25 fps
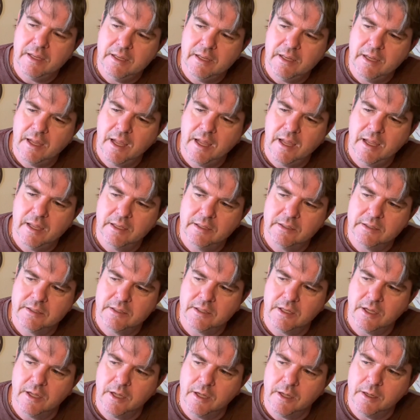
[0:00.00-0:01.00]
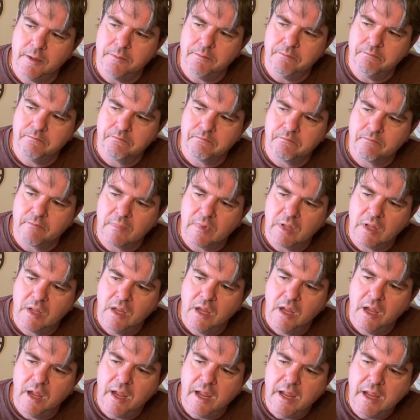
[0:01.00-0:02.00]
has
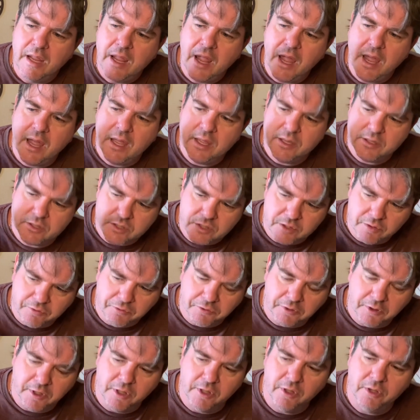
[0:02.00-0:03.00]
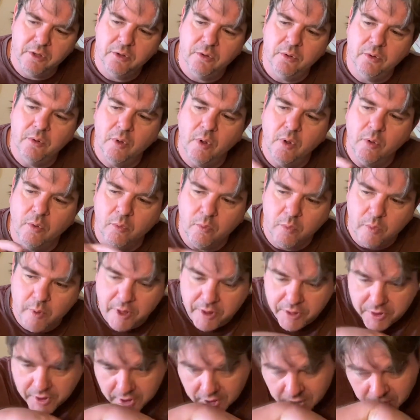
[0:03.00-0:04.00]
the flu
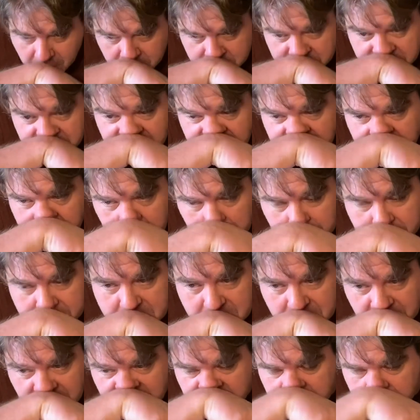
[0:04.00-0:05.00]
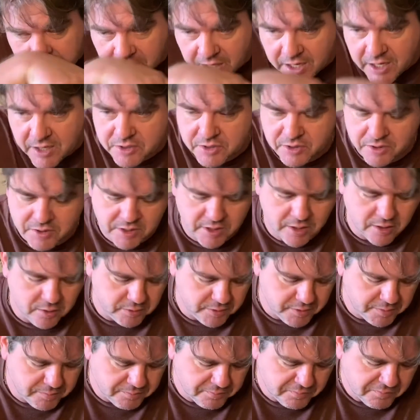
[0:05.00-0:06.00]
with COVID, is what the doctor told
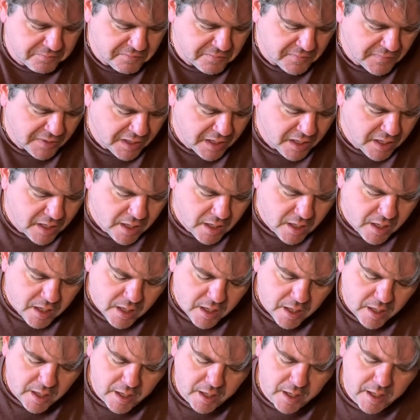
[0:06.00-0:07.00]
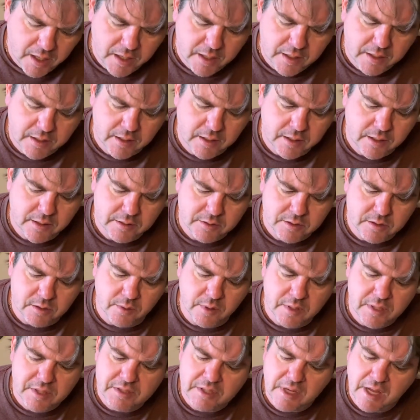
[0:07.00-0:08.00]
him. And so
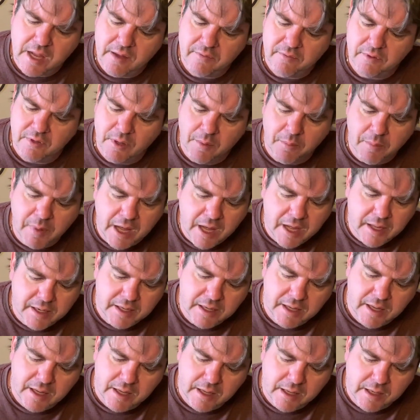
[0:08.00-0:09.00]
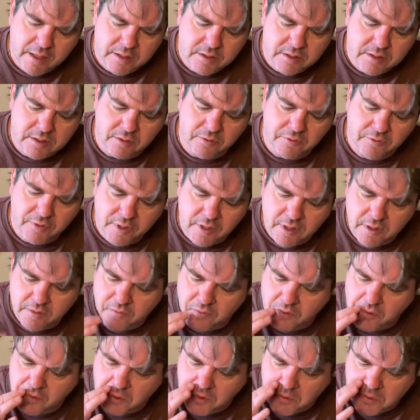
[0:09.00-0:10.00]
he's having the body aches, the
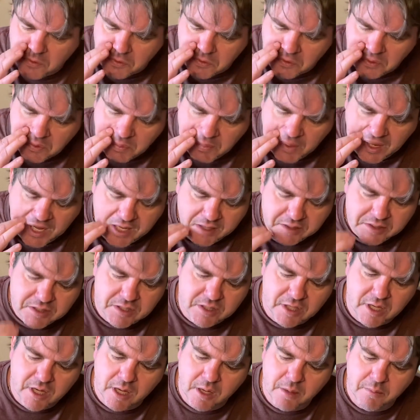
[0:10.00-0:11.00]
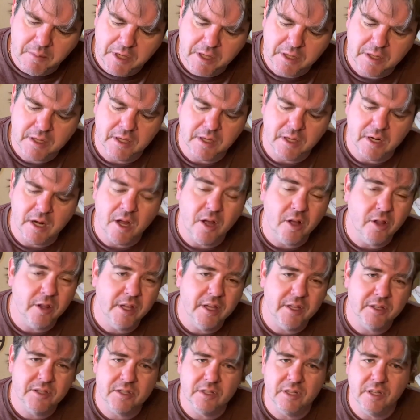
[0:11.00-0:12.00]
fever, the bad stomach, and all
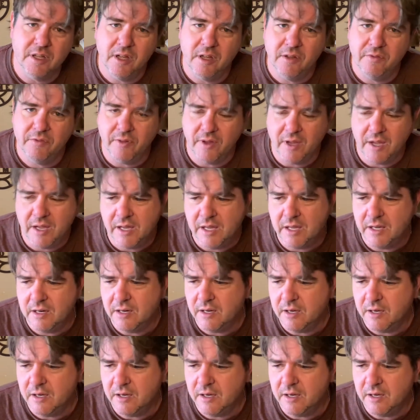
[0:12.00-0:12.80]
that stuff, and